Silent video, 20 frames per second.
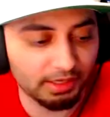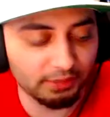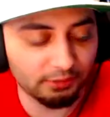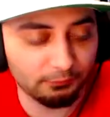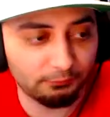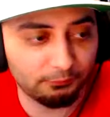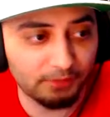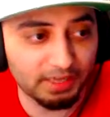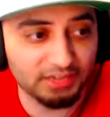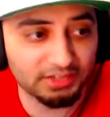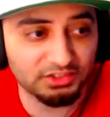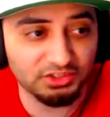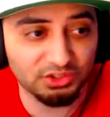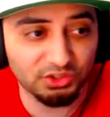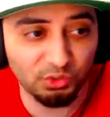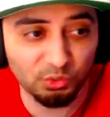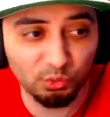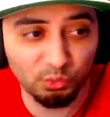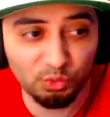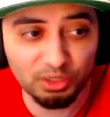Fates is
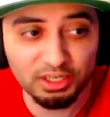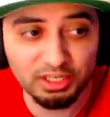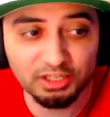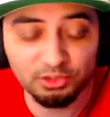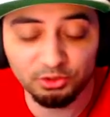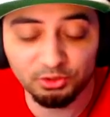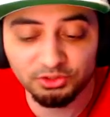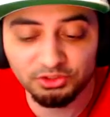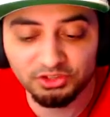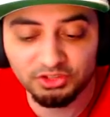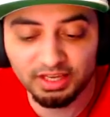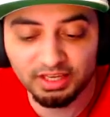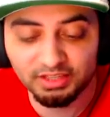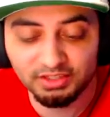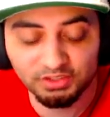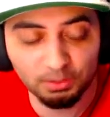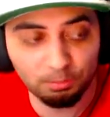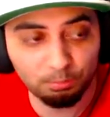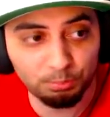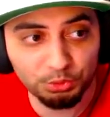a really good set.
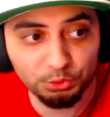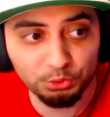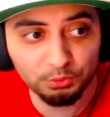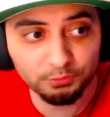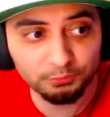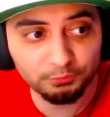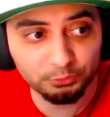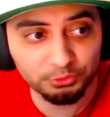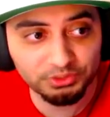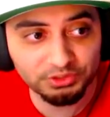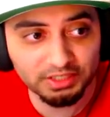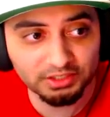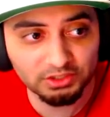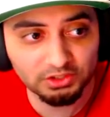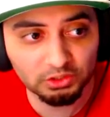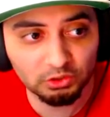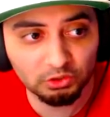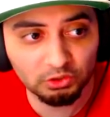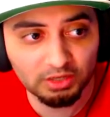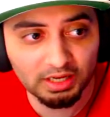It's a beautiful set to
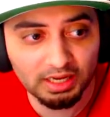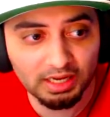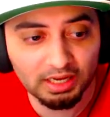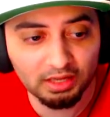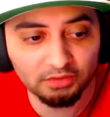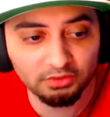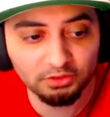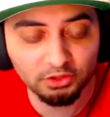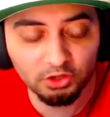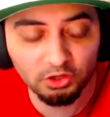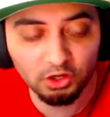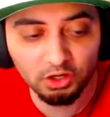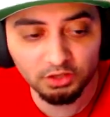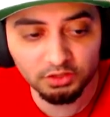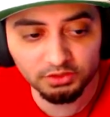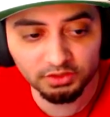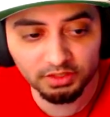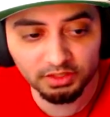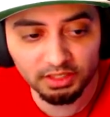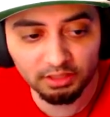look at. The cards
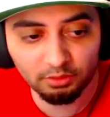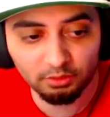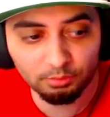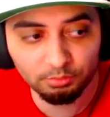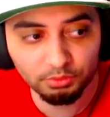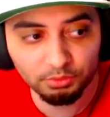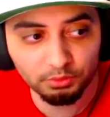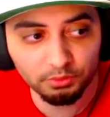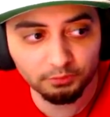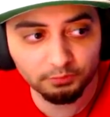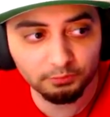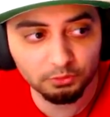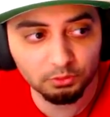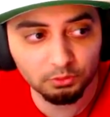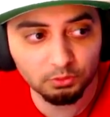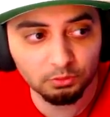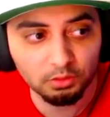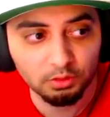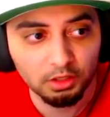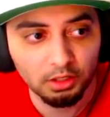in here are beautiful.